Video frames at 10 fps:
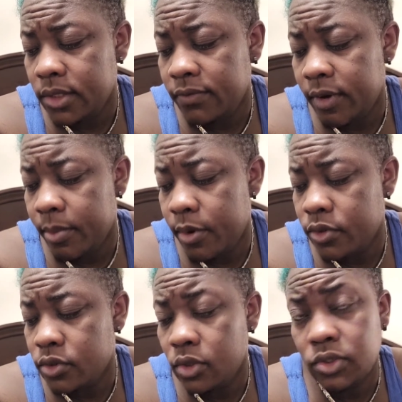if a
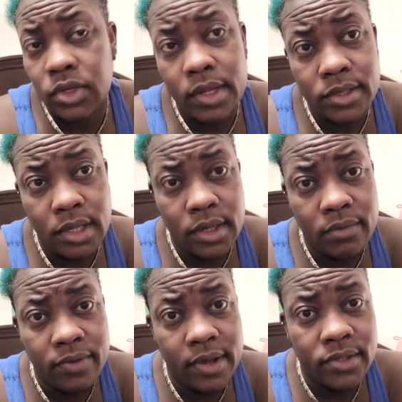person does not take the
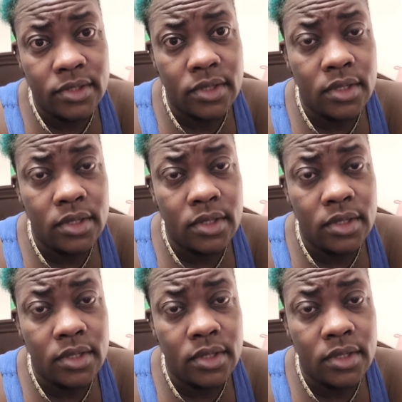vaccine,